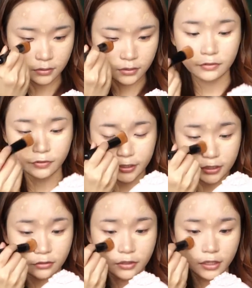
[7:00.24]
For this
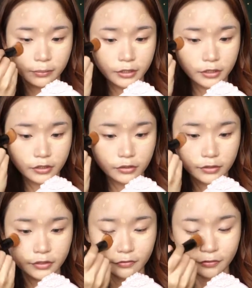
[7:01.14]
look, I'm not
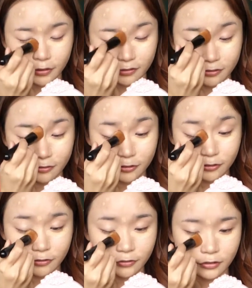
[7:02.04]
going for full
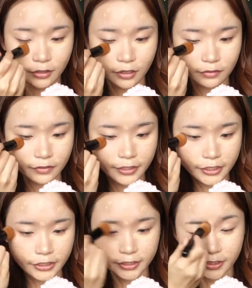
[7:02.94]
coverage.
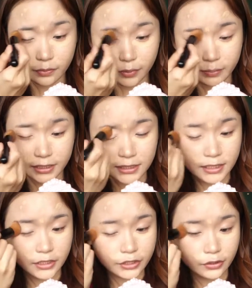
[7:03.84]
I just want my skin
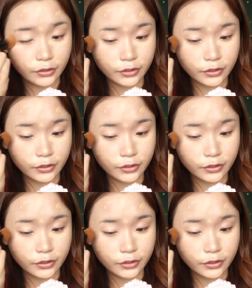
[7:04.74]
to look